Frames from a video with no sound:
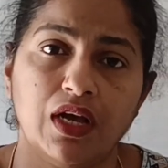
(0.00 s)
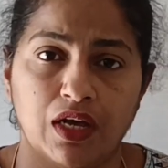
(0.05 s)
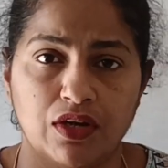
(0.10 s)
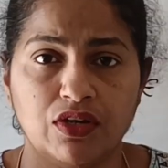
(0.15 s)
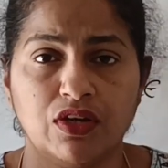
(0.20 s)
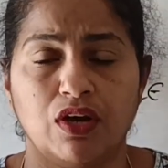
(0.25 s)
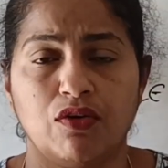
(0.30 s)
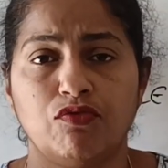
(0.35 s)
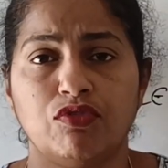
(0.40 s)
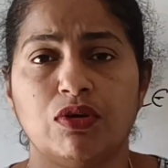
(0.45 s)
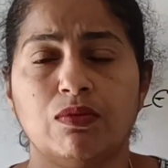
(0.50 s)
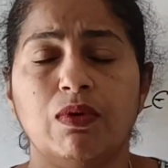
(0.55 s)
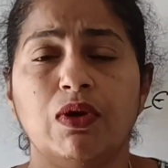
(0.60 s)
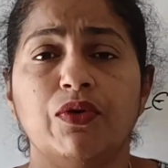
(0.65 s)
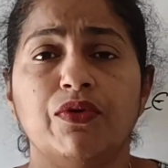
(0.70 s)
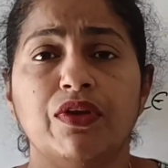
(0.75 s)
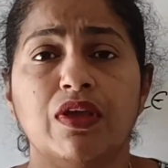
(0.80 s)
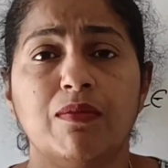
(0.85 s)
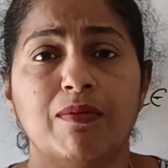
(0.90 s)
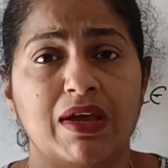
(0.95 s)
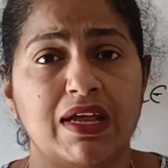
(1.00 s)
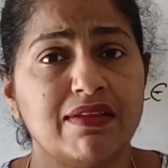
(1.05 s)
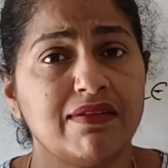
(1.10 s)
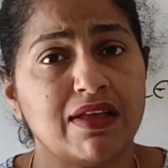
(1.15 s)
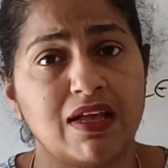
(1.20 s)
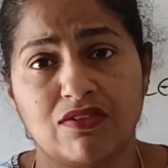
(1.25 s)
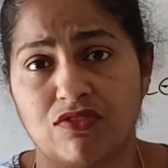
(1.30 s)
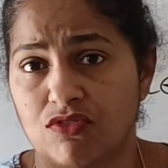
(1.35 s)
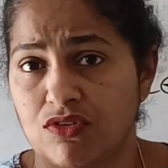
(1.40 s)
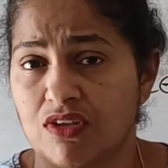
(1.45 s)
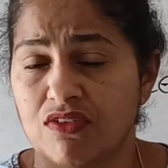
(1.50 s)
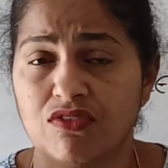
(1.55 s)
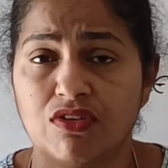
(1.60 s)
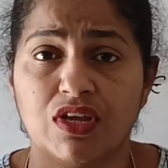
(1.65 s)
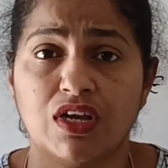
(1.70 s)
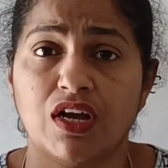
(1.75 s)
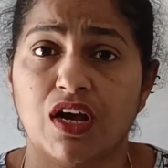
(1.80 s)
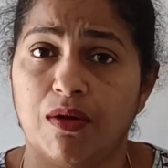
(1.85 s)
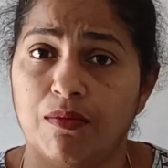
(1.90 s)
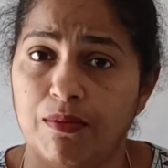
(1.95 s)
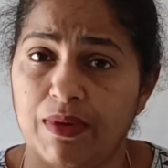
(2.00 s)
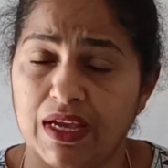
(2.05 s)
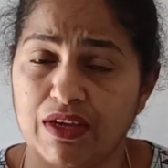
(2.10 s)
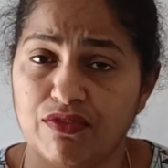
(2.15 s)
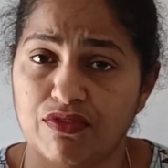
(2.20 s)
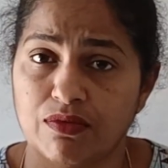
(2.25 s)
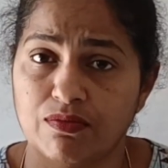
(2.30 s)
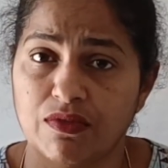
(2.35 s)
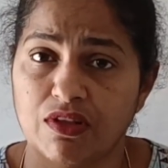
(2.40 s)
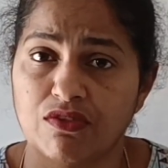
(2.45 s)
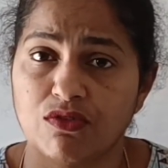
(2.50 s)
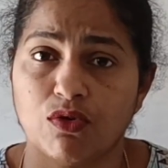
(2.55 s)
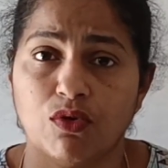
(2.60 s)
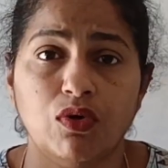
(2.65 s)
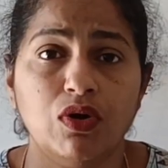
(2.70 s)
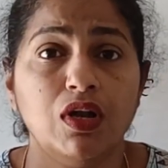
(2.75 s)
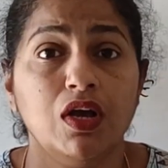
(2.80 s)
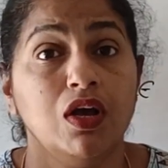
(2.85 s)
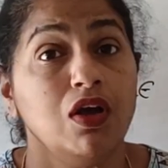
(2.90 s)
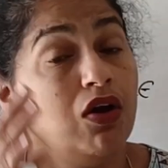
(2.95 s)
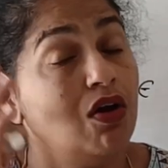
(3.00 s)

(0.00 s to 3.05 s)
Are you comfortable doing maths as soon as you come back from the school,